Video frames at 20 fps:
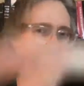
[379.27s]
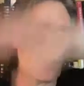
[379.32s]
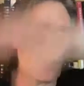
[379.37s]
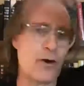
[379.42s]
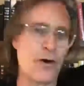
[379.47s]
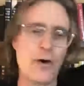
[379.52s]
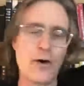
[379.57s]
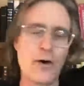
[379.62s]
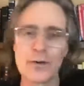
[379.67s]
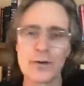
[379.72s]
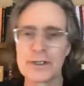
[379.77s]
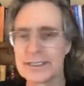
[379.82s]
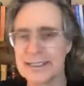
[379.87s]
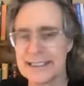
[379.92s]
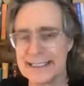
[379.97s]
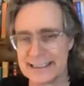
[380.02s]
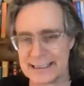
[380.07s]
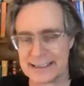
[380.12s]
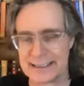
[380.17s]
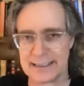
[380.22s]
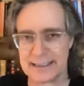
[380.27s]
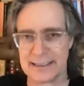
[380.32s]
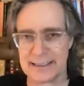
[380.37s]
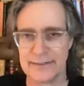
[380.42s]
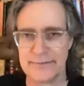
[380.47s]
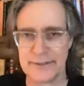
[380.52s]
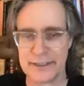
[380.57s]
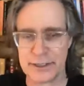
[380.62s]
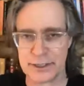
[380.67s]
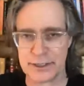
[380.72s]
A whole list
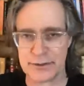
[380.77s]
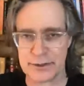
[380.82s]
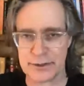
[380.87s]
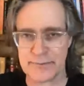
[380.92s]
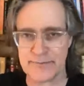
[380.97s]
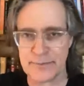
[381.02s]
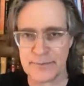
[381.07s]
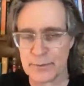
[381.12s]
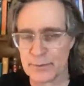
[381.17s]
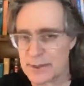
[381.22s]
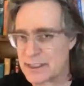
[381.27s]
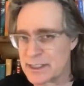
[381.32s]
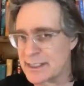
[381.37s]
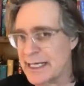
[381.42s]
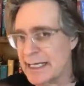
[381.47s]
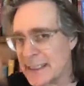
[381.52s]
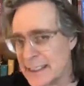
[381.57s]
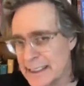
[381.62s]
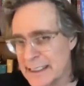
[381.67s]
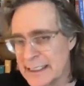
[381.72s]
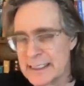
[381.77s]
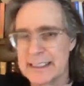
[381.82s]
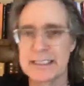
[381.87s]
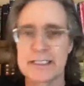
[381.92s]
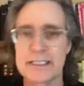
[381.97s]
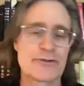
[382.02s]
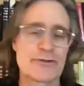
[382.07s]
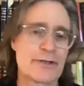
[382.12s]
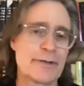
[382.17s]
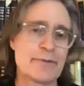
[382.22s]
of issues, which then
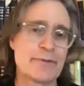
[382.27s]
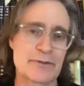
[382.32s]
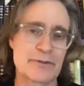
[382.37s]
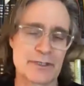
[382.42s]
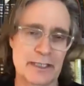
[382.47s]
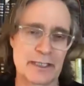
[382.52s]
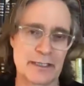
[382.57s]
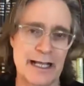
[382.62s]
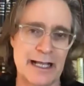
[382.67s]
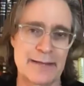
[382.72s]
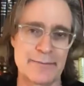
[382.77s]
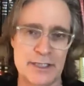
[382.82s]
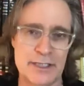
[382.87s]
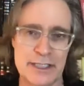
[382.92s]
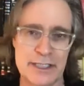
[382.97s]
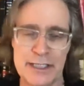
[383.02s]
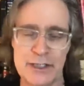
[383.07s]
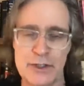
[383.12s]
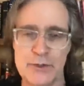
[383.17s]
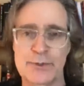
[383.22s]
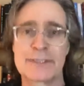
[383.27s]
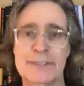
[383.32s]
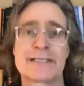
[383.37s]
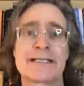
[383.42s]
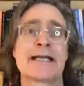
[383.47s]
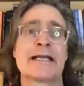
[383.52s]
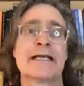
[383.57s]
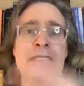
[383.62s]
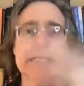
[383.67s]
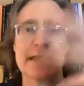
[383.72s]
contribute to climate change, which
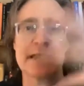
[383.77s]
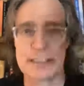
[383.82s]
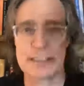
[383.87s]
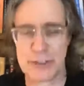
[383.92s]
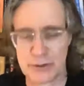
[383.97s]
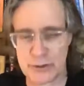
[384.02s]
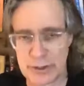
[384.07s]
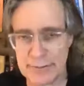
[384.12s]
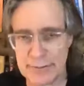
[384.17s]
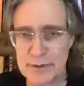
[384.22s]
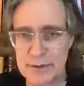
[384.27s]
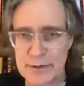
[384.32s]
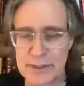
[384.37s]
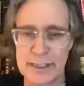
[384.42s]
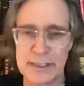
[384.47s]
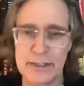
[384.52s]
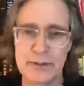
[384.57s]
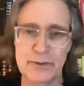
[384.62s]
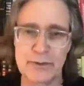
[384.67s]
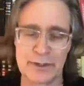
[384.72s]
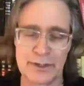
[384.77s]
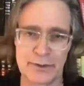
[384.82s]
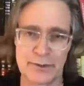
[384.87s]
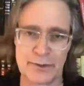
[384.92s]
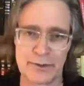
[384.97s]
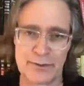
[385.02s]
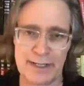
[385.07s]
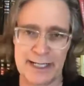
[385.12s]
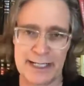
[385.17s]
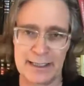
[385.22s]
then contribute to the nuclear
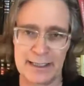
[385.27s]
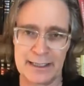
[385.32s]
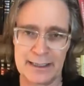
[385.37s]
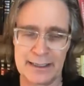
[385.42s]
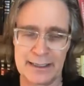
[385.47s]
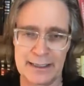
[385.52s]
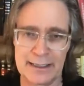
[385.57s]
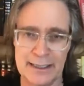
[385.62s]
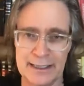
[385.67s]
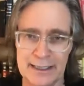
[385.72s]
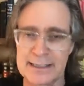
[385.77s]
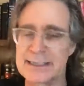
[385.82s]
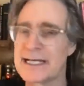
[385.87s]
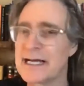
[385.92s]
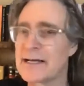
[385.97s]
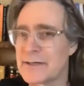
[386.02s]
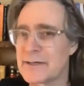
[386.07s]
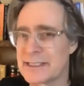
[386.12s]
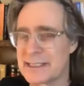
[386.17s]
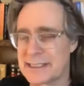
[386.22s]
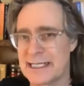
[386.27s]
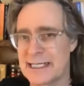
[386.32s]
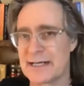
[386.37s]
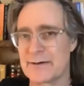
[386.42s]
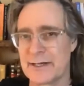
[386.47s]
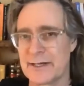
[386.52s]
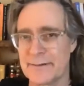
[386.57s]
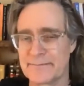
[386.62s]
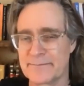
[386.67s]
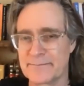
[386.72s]
threat, et cetera, et
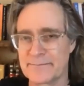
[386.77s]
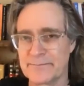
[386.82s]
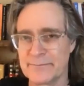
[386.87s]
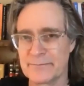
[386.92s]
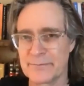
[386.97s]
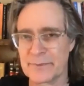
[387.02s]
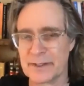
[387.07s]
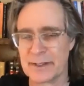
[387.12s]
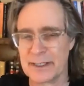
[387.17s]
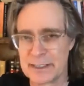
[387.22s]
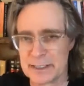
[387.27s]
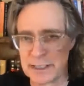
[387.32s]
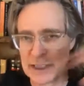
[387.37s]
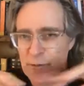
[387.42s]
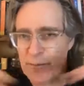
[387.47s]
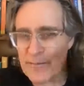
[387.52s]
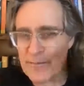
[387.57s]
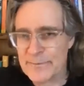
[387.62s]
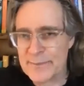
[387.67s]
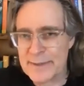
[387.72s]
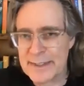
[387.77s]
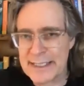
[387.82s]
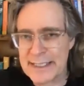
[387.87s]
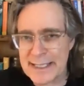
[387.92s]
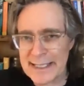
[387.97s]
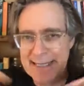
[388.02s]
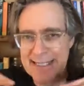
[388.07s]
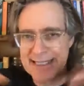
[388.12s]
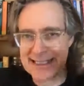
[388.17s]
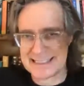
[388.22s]
cetera. Right? So
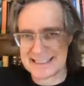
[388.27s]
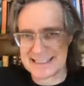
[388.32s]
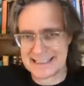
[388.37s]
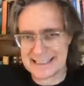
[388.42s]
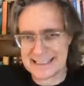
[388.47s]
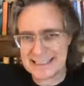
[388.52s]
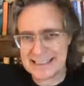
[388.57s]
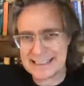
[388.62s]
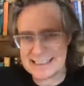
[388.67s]
this